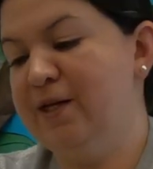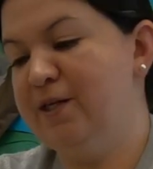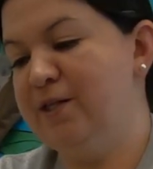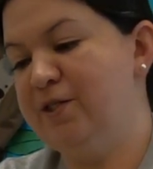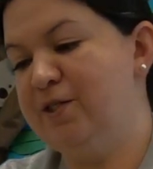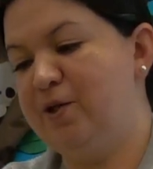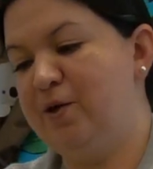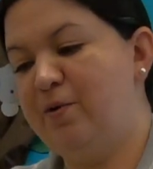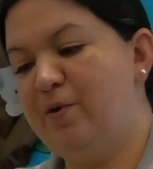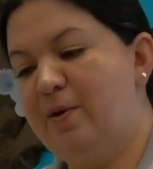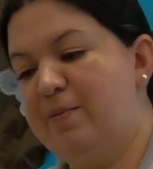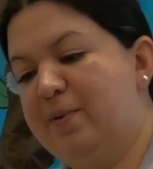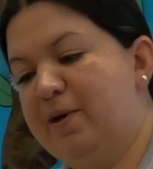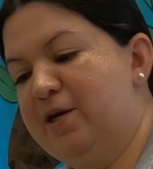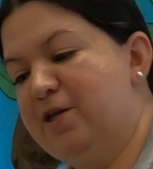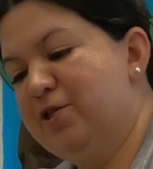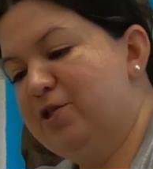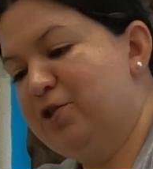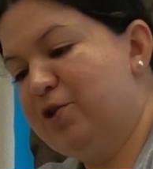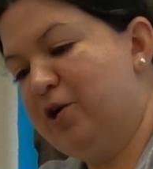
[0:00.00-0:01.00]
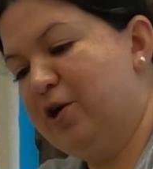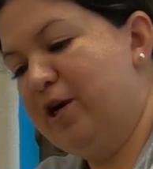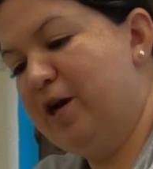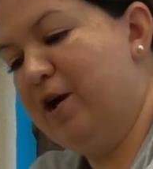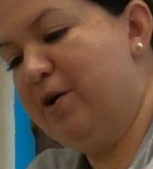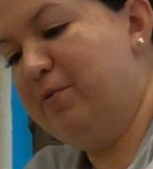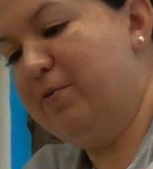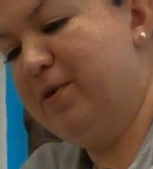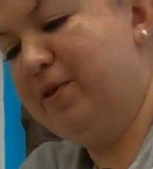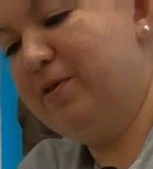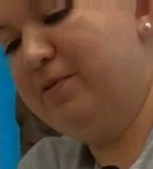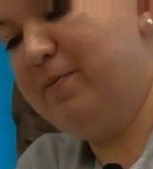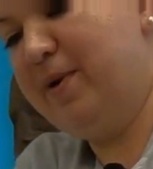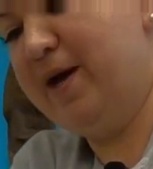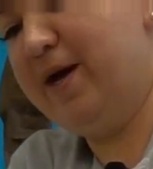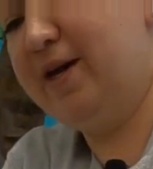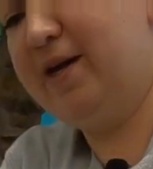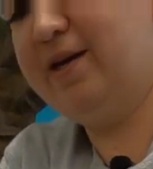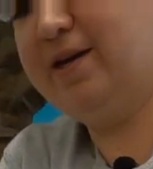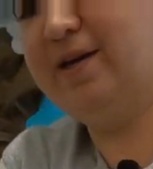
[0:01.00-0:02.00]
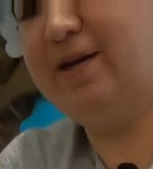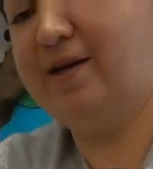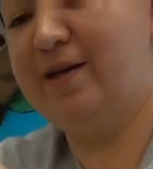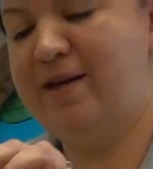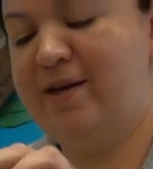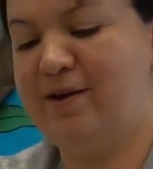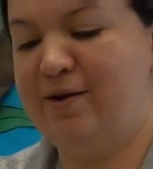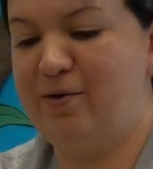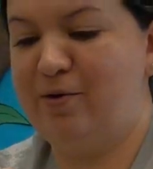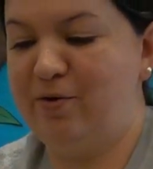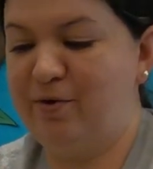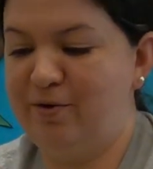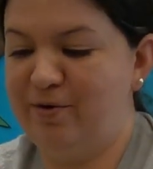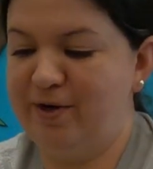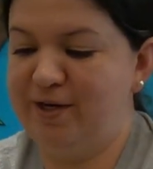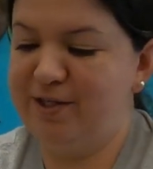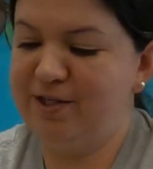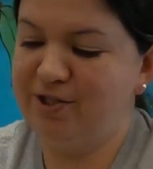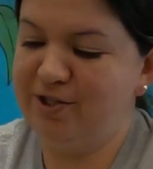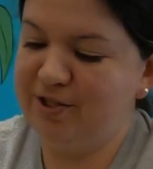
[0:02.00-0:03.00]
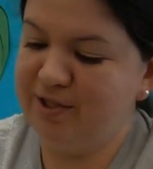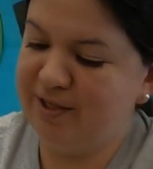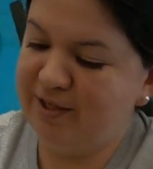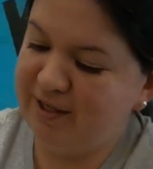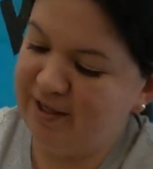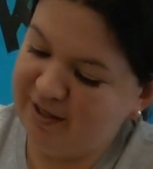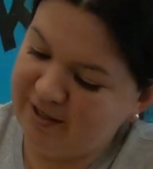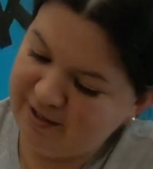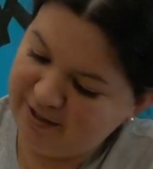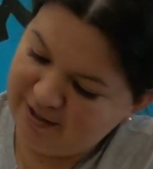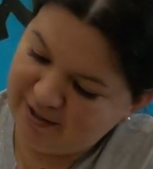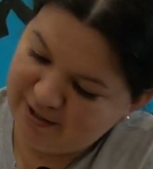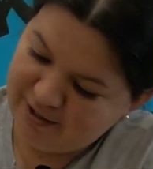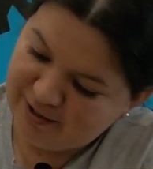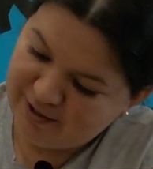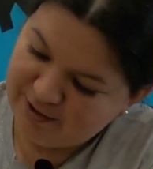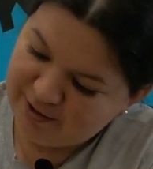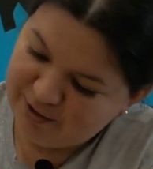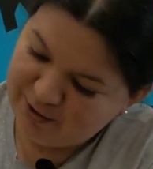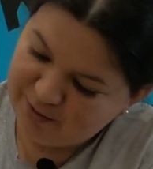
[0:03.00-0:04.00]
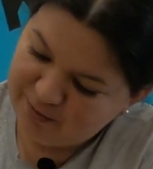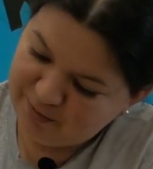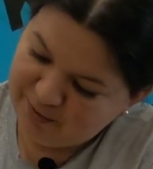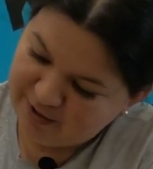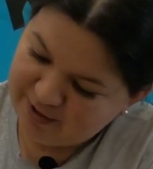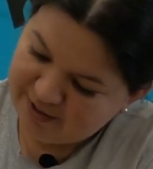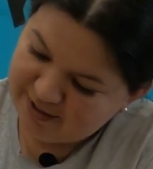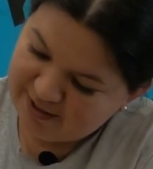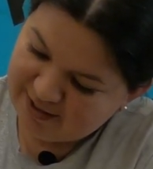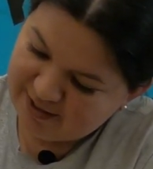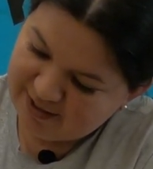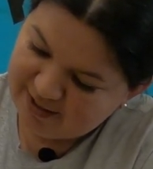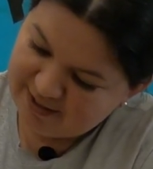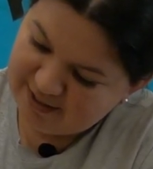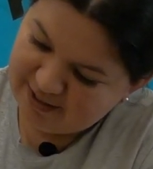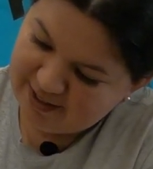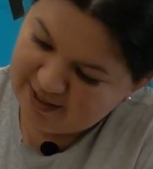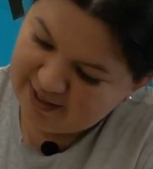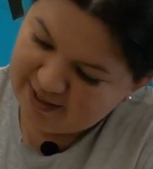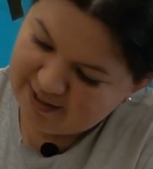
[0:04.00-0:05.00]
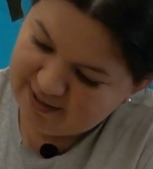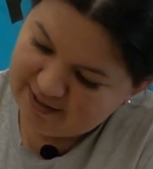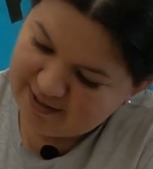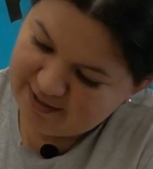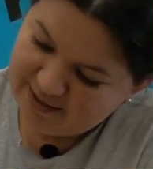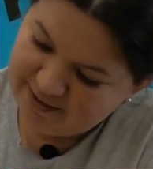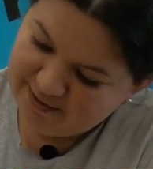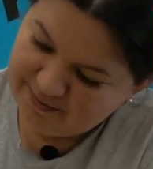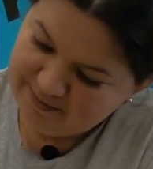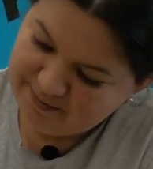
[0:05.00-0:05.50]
So I'm going to start out with my orange towards this end,